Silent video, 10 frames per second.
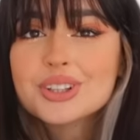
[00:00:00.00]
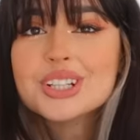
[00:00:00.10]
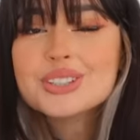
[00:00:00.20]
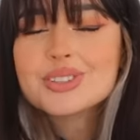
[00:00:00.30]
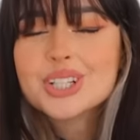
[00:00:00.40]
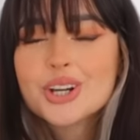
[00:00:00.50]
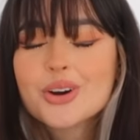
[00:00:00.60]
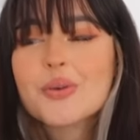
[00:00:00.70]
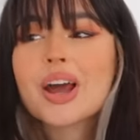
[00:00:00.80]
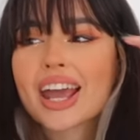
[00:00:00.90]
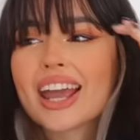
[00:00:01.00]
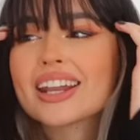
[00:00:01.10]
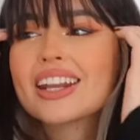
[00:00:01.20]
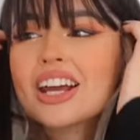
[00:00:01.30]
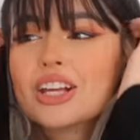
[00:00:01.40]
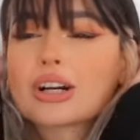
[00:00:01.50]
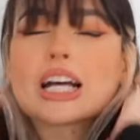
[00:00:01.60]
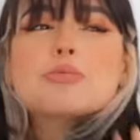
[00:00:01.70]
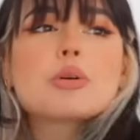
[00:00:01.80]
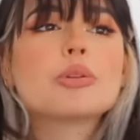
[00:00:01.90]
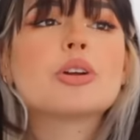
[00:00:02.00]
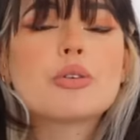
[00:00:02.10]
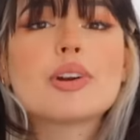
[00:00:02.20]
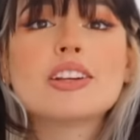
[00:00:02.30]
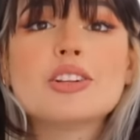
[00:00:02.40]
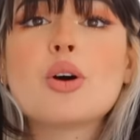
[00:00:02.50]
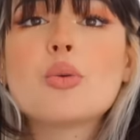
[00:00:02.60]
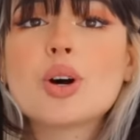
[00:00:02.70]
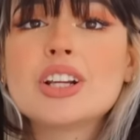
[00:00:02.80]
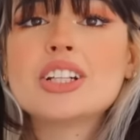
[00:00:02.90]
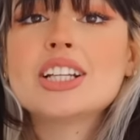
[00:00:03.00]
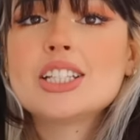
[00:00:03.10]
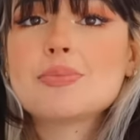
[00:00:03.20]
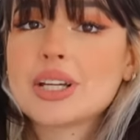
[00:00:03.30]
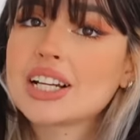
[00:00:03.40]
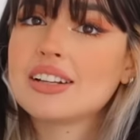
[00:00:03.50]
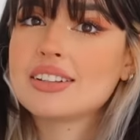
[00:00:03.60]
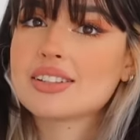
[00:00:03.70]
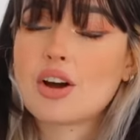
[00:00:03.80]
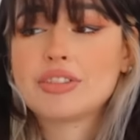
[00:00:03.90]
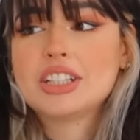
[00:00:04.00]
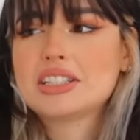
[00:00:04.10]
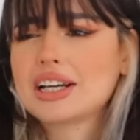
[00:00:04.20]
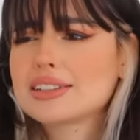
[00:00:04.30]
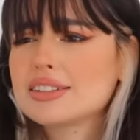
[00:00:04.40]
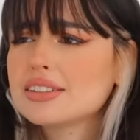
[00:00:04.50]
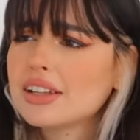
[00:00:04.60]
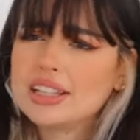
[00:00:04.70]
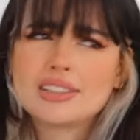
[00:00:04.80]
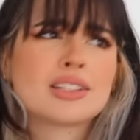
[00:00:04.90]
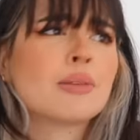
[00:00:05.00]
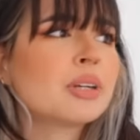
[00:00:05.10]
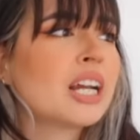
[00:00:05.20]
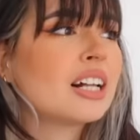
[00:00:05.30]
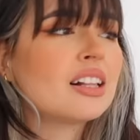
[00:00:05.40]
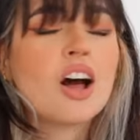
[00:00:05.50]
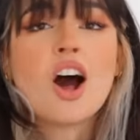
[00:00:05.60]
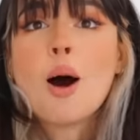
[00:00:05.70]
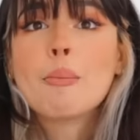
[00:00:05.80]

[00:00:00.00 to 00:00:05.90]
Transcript: for this video, and you guys probably already know what it is because of the title and thumbnail,